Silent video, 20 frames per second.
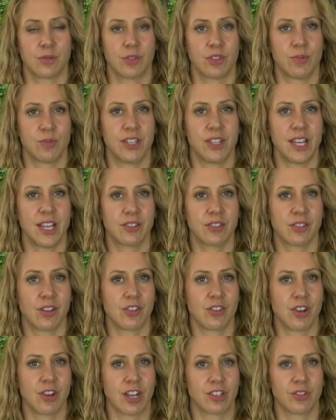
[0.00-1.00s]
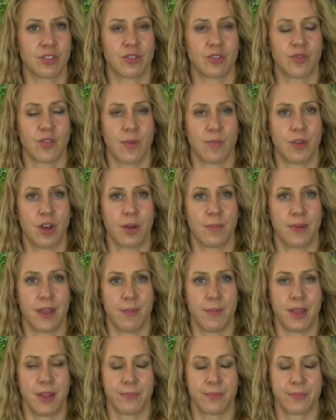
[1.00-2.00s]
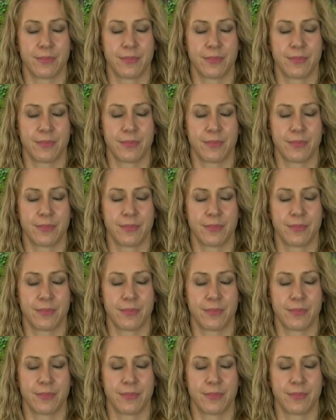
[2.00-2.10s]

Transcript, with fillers: which protects contractors from non-payment.